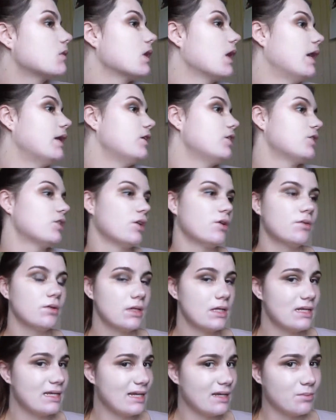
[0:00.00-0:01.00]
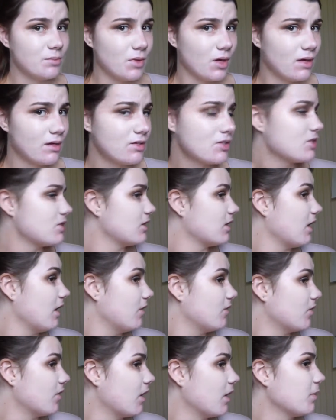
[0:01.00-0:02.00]
And you don't really need much to
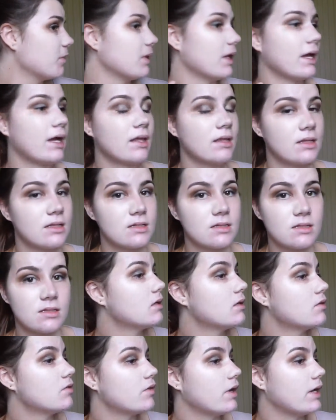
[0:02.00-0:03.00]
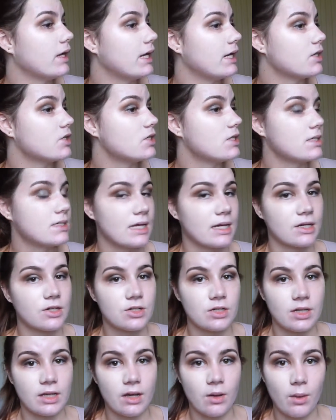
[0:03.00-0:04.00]
cover up, like this foundation is
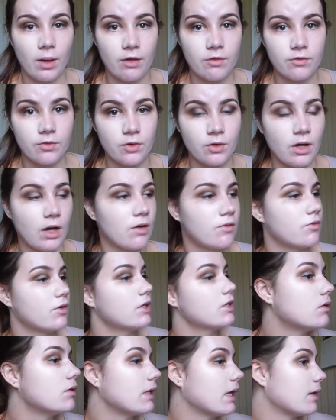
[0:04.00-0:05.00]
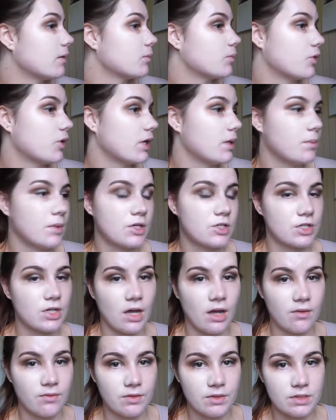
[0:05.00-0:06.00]
actually quite full coverage. That pretty much
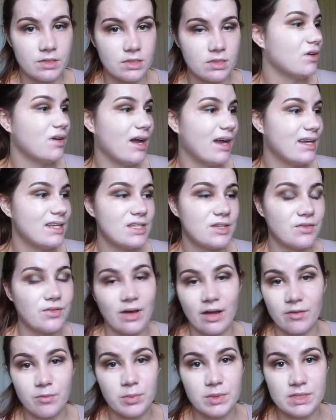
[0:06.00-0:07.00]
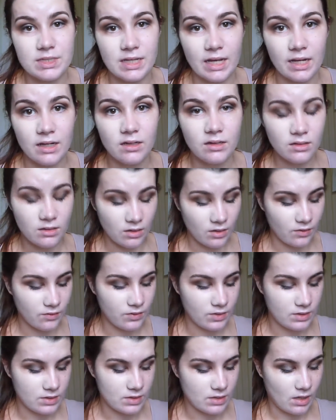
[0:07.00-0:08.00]
covers 95% of
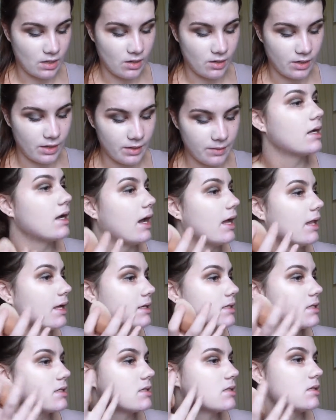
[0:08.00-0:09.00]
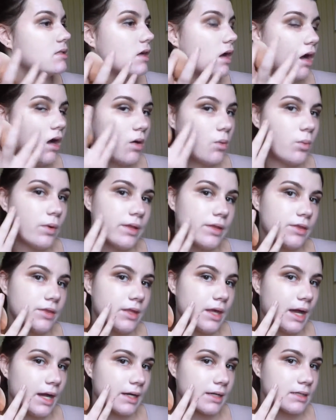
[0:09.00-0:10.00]
the scarring. I like to start with the
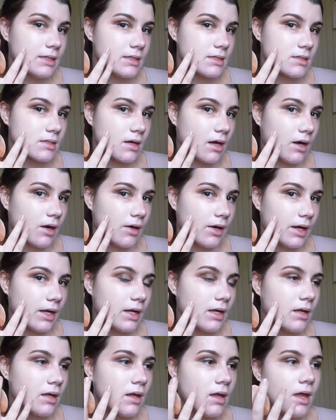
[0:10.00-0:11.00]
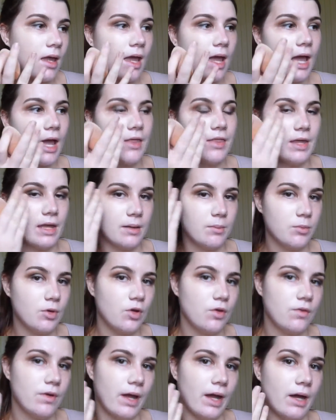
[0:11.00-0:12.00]
acne scarring and then
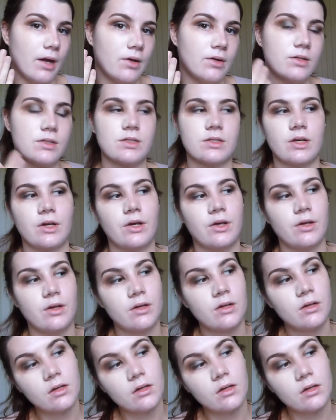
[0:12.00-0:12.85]
move out, so